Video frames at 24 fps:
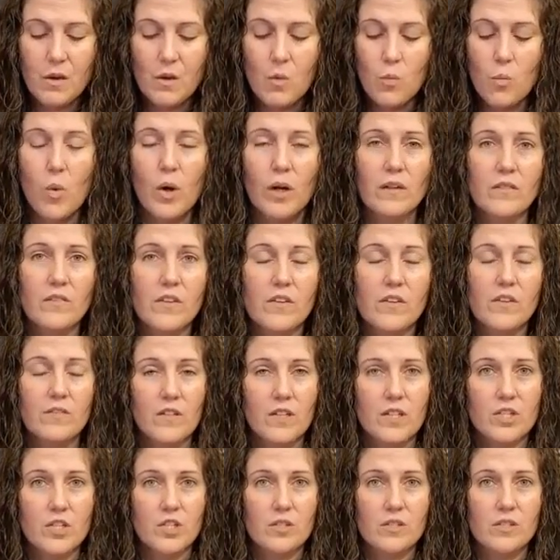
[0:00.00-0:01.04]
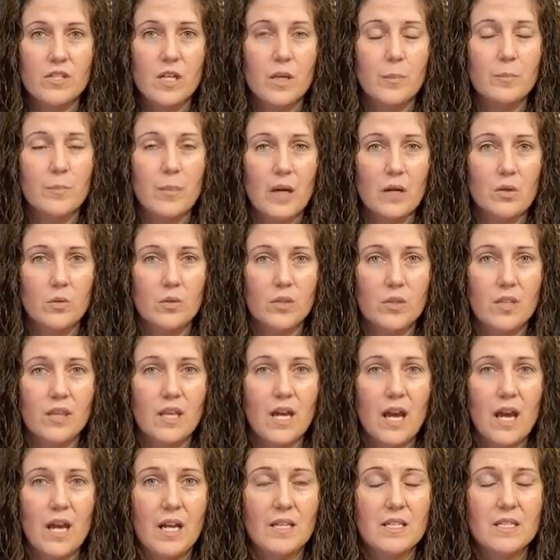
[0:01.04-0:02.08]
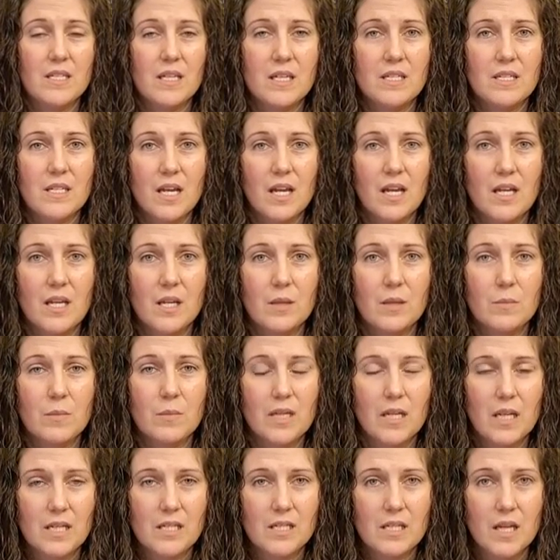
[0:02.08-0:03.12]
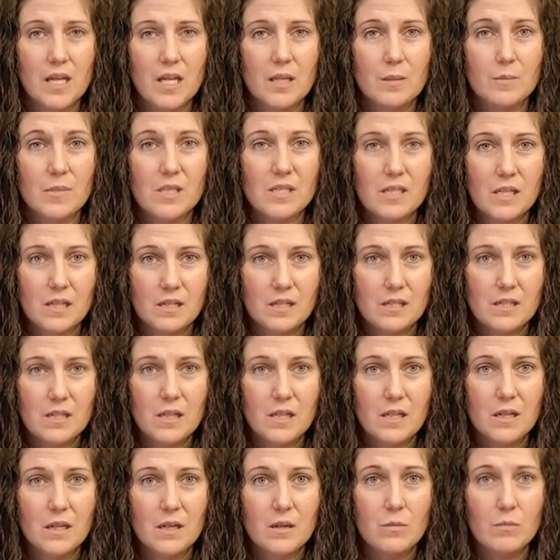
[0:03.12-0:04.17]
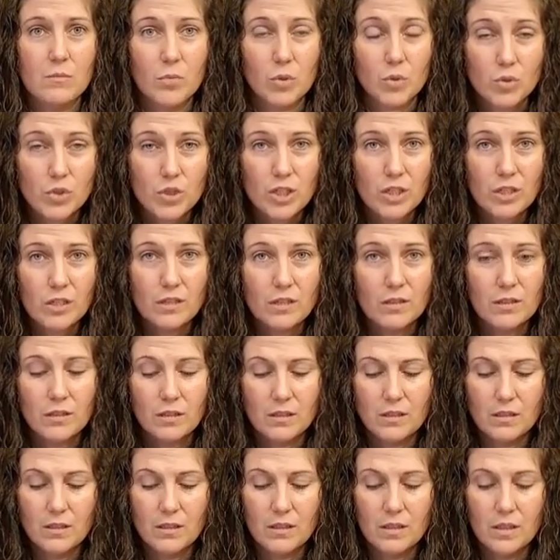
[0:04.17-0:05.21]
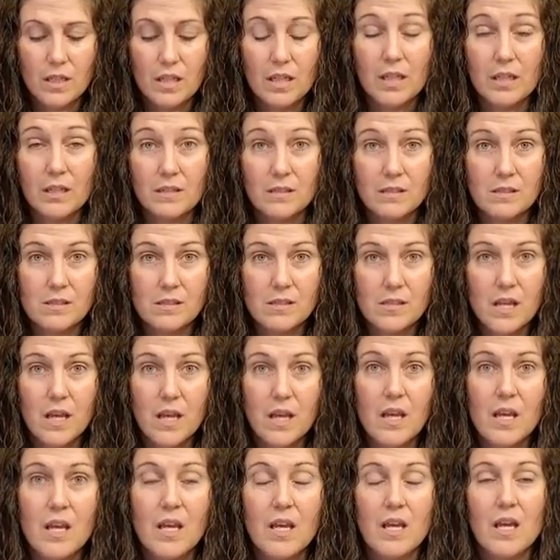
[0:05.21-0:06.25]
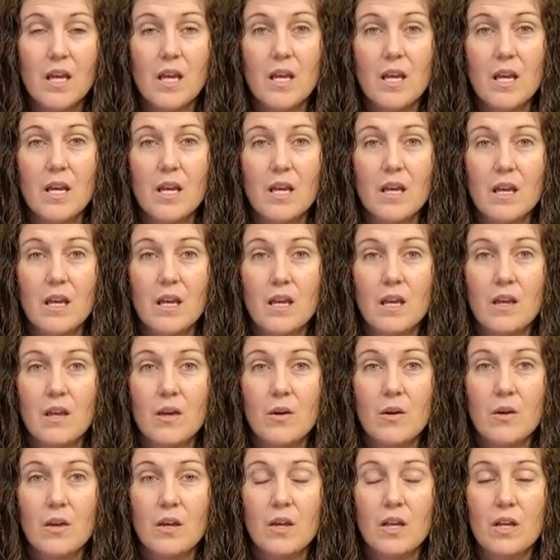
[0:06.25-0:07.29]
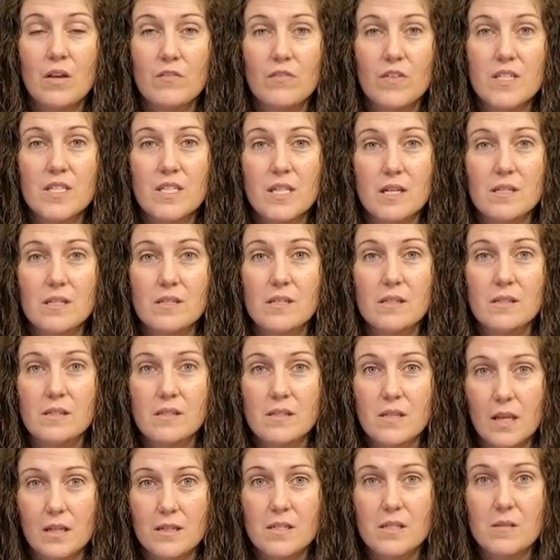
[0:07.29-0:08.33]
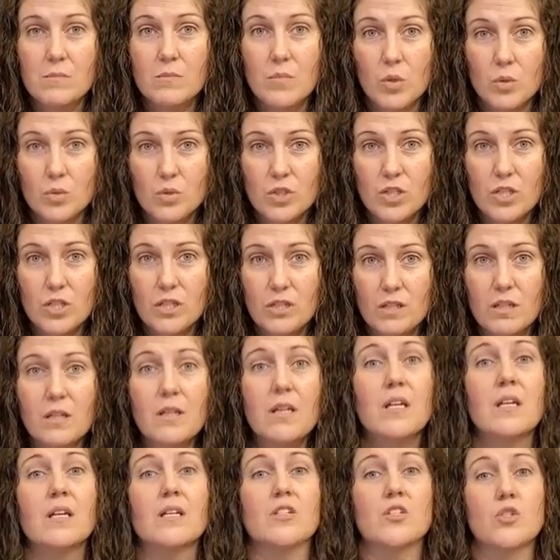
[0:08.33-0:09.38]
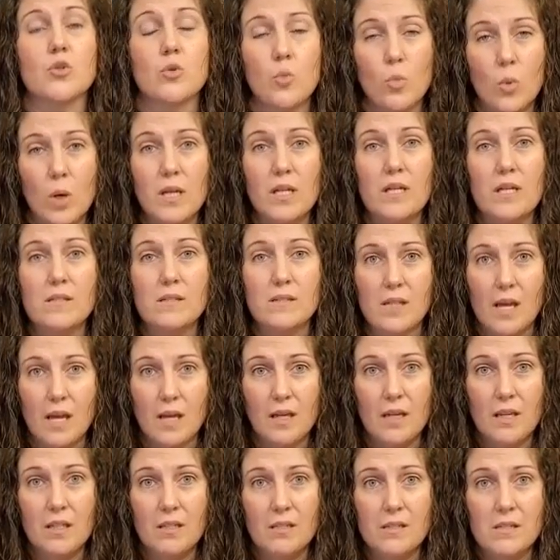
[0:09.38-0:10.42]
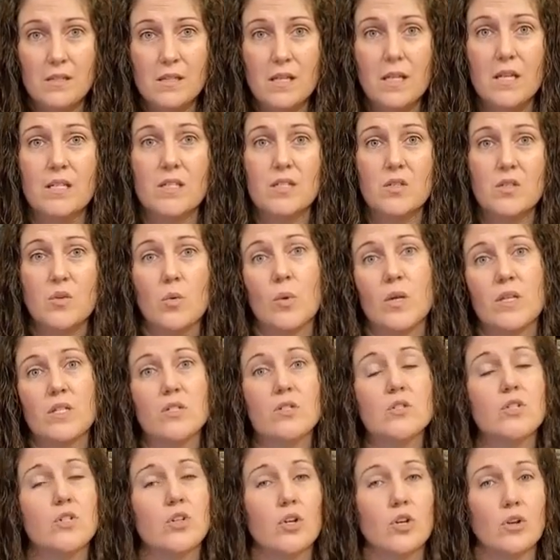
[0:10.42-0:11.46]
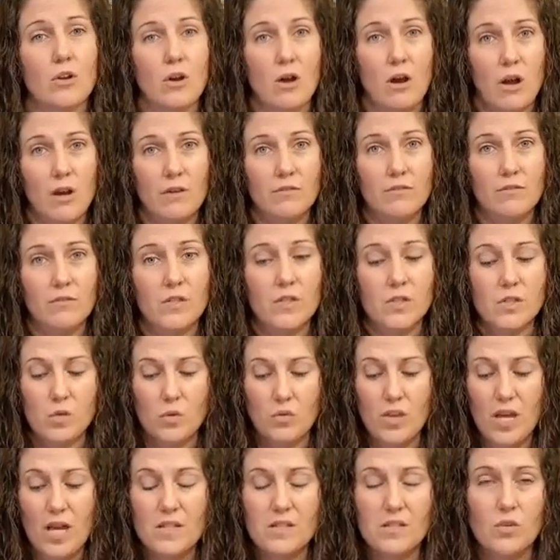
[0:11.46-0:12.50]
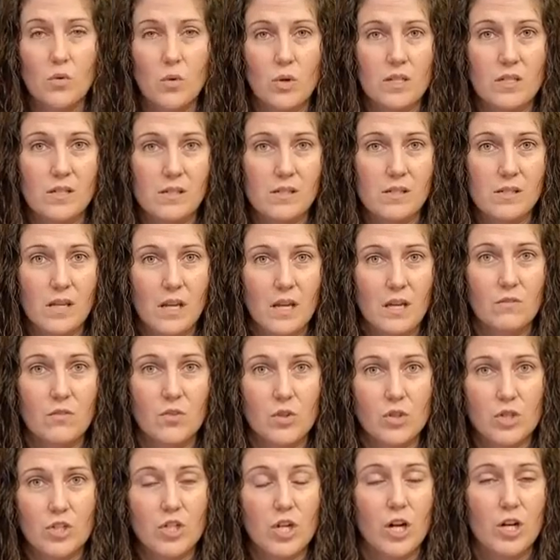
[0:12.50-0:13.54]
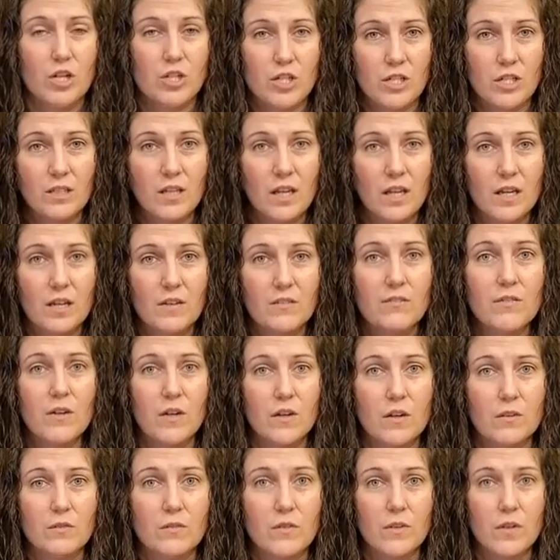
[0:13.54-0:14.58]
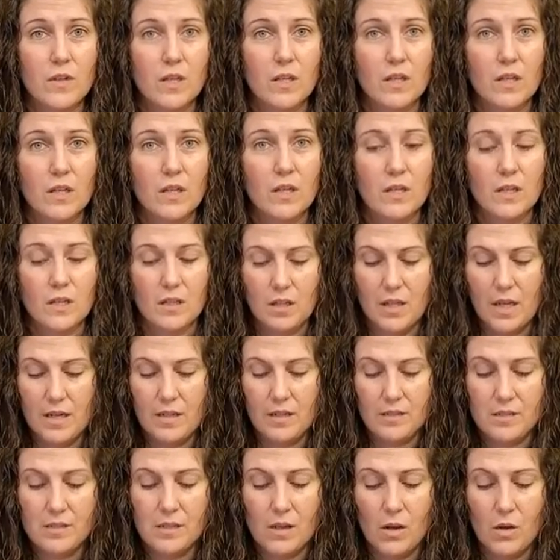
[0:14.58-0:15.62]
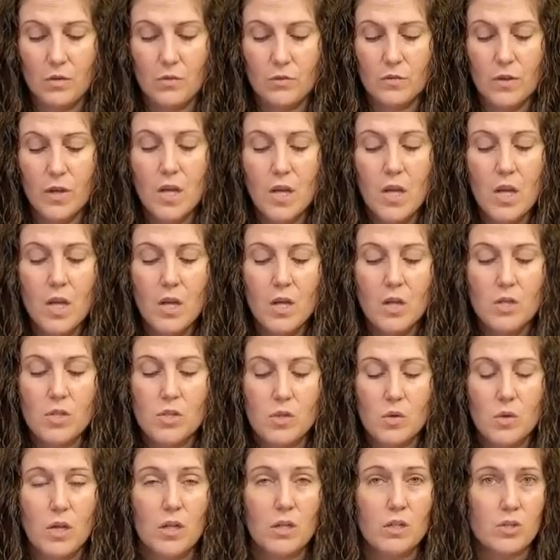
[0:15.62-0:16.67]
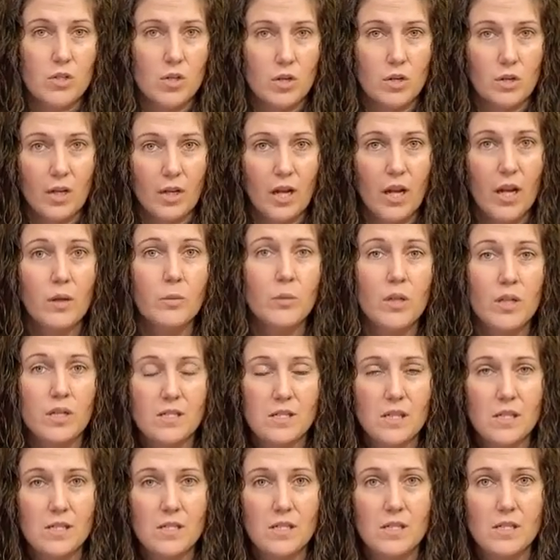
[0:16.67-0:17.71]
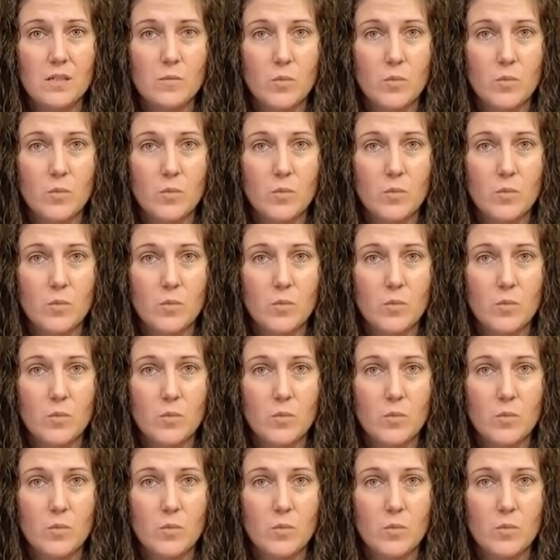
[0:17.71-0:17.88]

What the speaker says: One of the features about that daytime, nighttime sensing motion is if it doesn't sense motion in 20 seconds, it's going to turn off. So that's going to save your charging life of the light itself. So it'll turn on when it senses